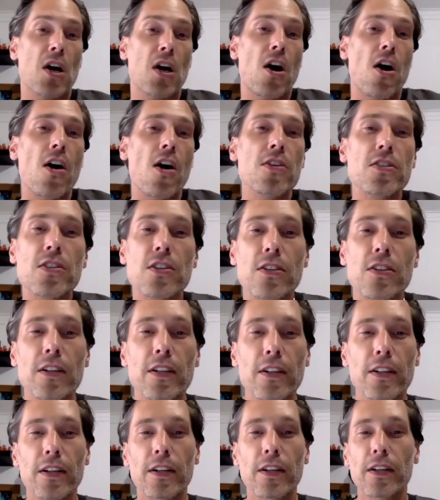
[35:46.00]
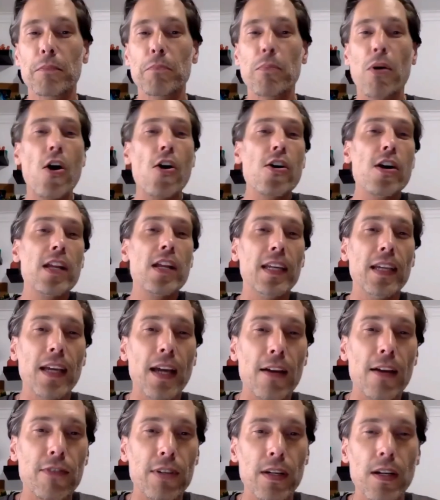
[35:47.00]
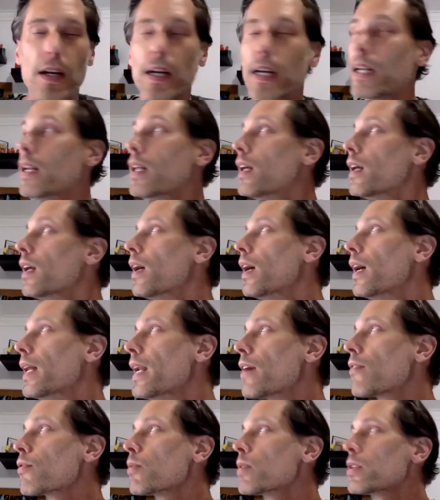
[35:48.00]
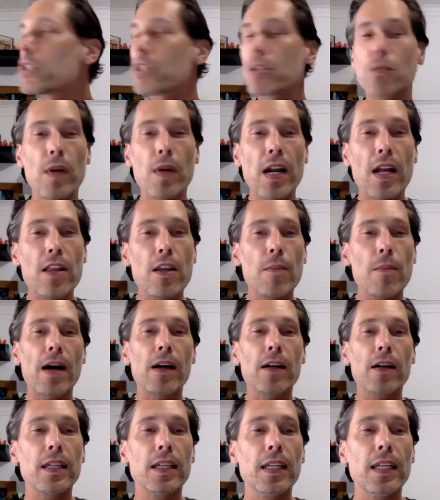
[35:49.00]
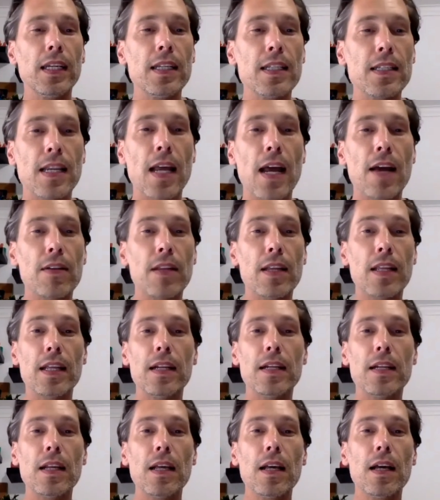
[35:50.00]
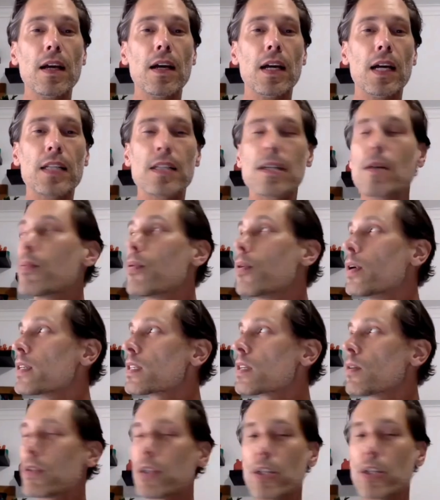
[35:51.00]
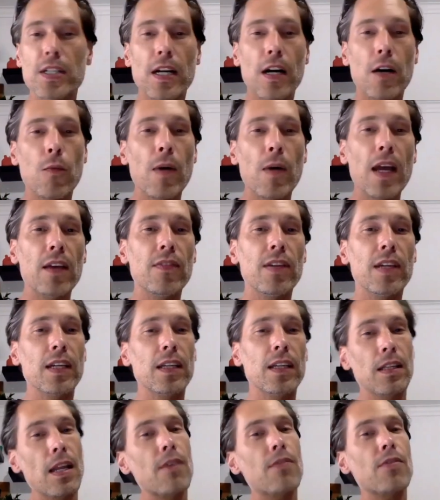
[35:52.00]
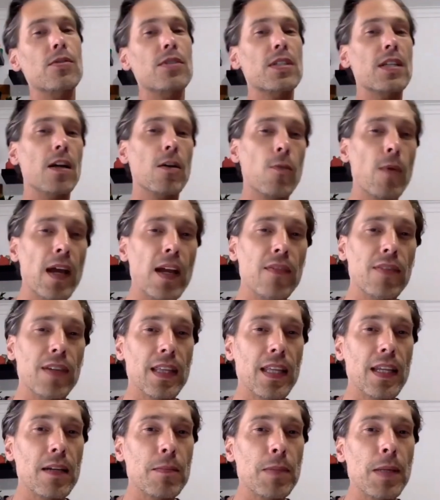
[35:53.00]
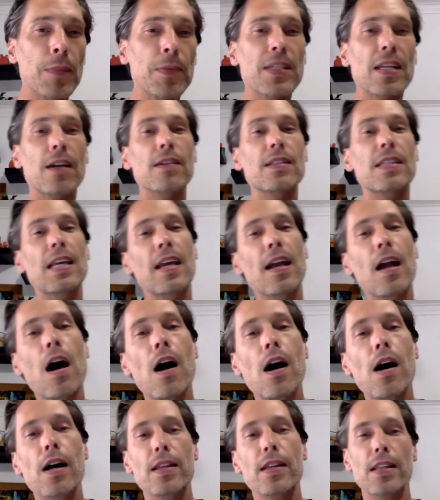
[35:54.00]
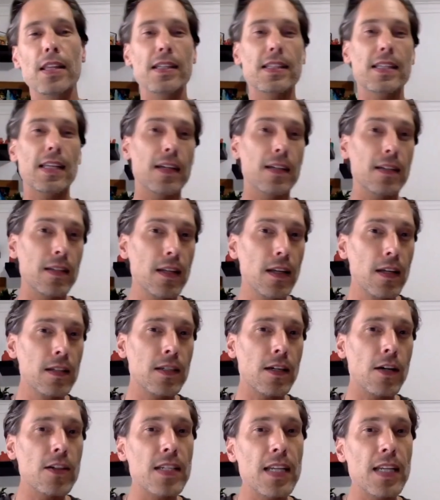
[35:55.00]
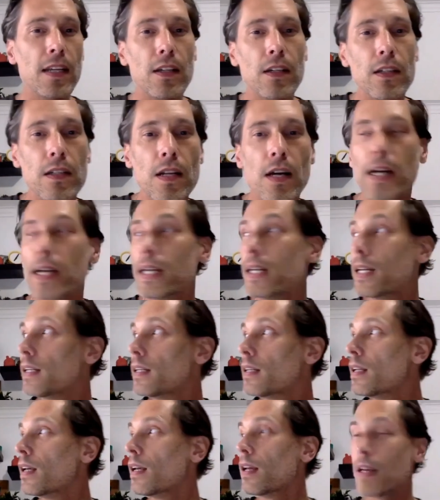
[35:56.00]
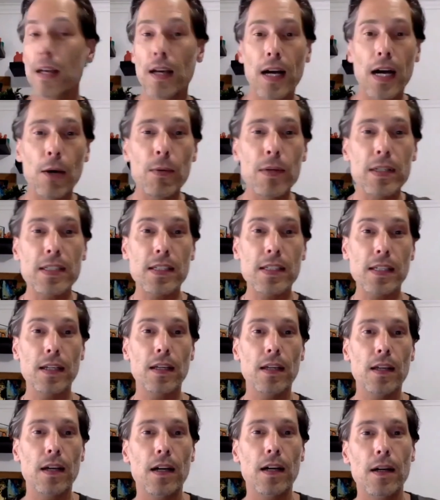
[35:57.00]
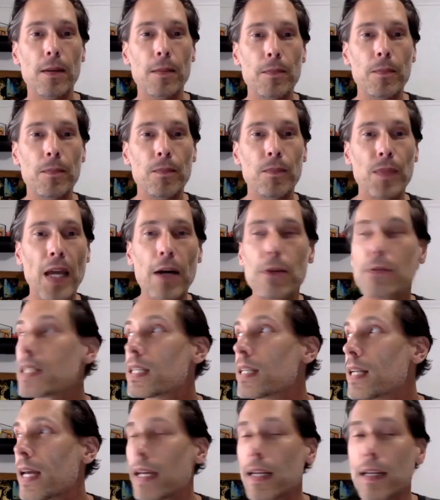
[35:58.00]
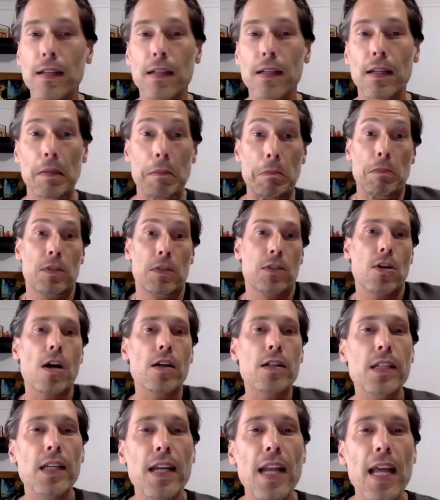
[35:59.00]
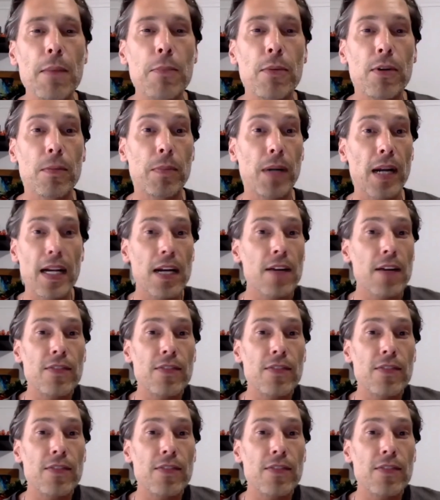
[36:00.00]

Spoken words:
concert or party every night. And everyone just went on their balconies. And then at some point, someone just started waving, and everyone started waving. Then people started saying hi. Then they started saying goodnight. And I went to out today and talked to a neighbor, but I never